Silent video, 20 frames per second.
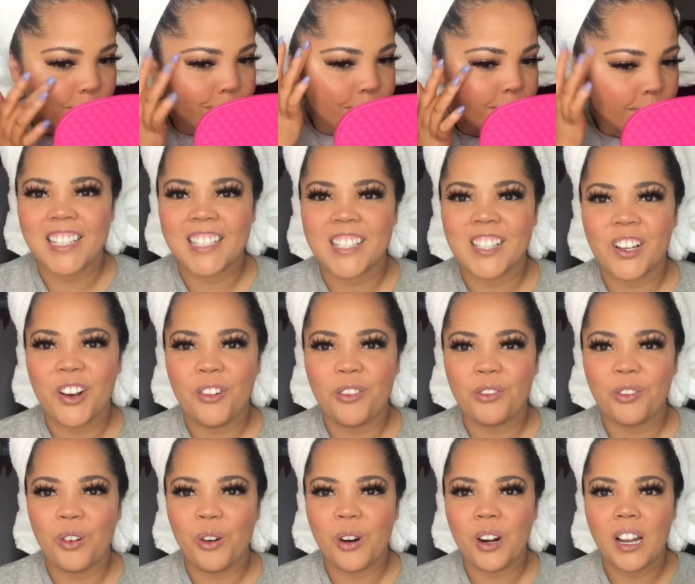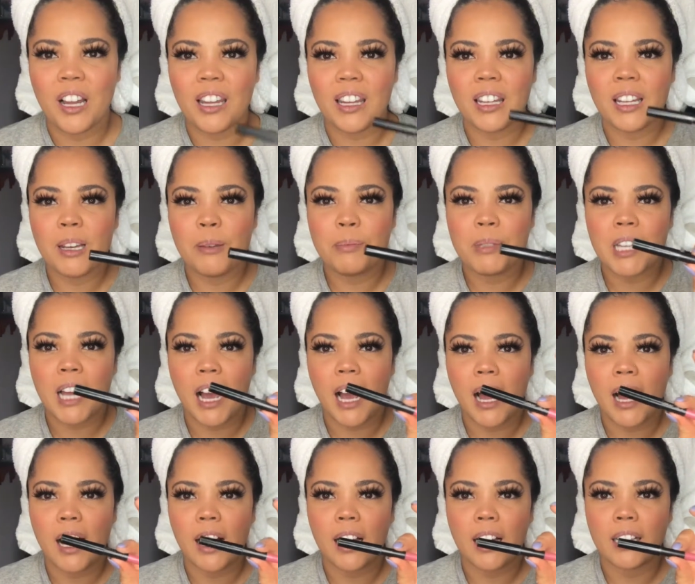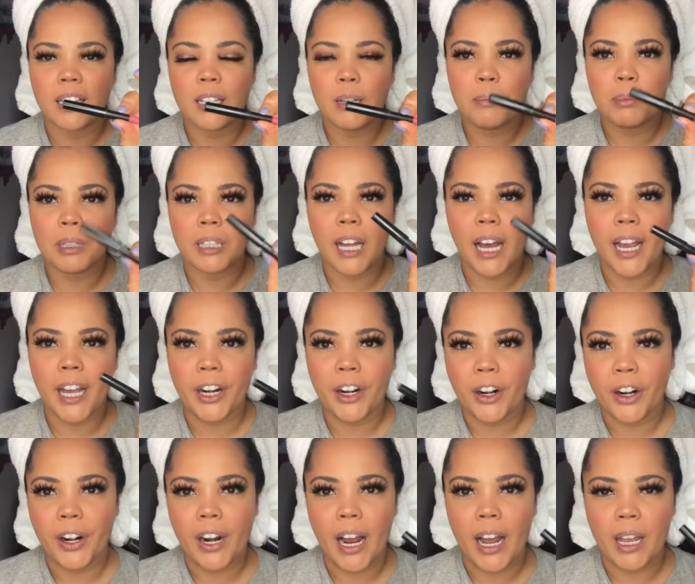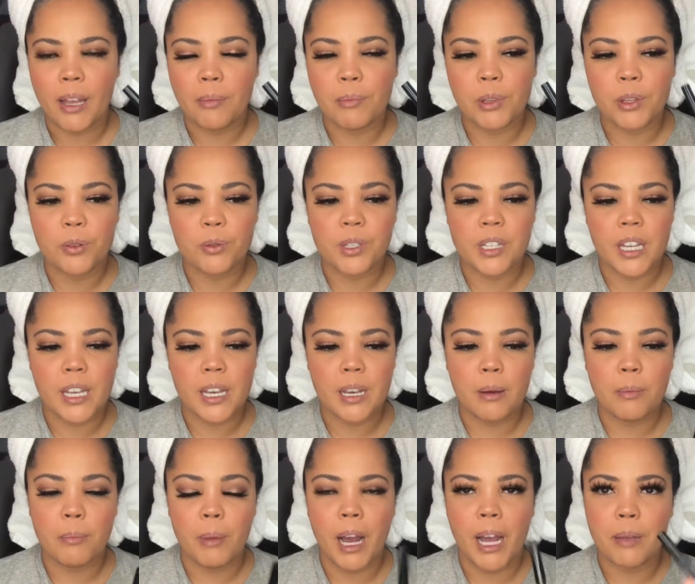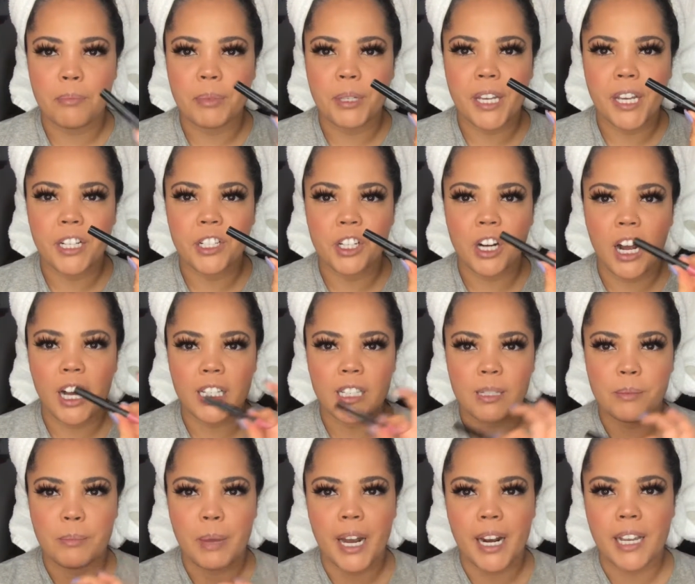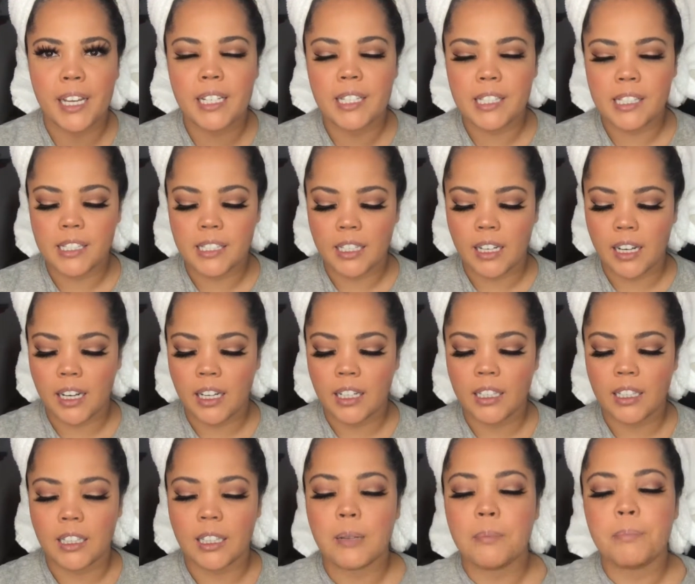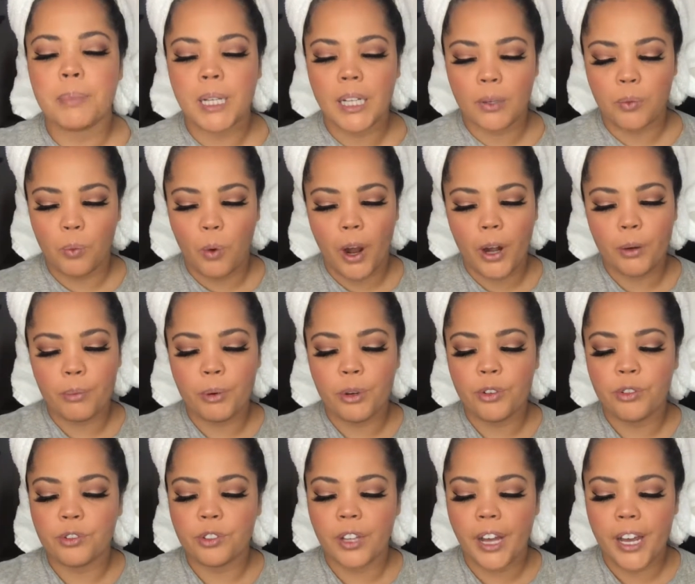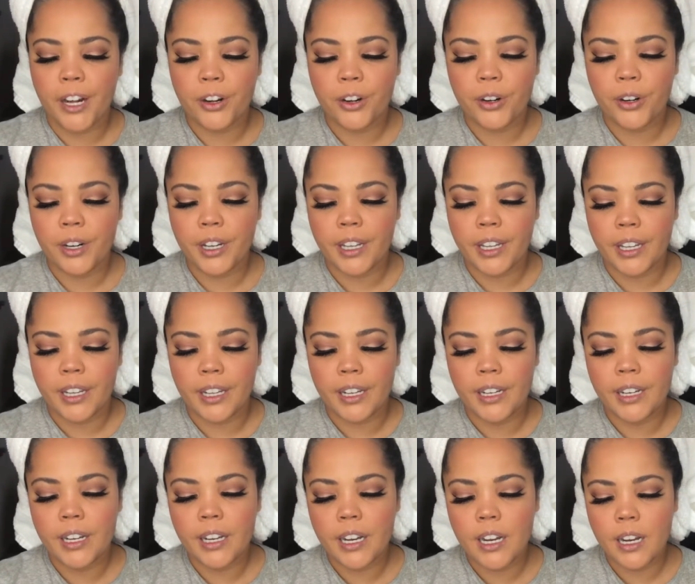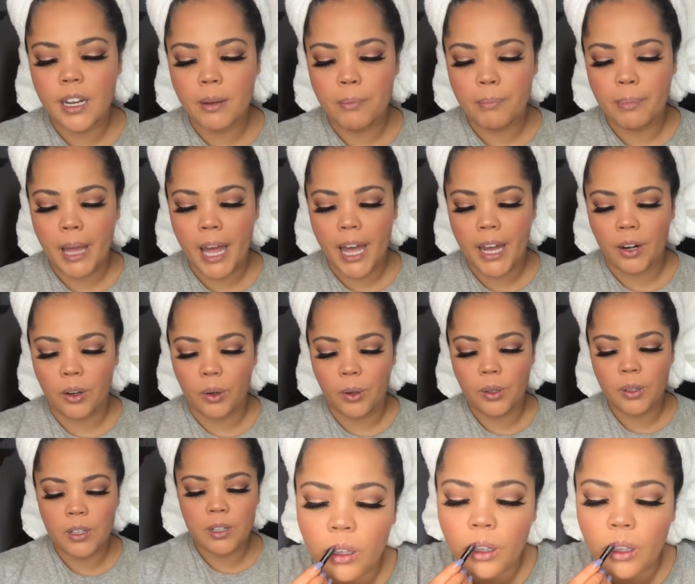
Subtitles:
Okay, so for lips, lip liner, I am using my BH Cosmetics lip waterproof liner in Petal.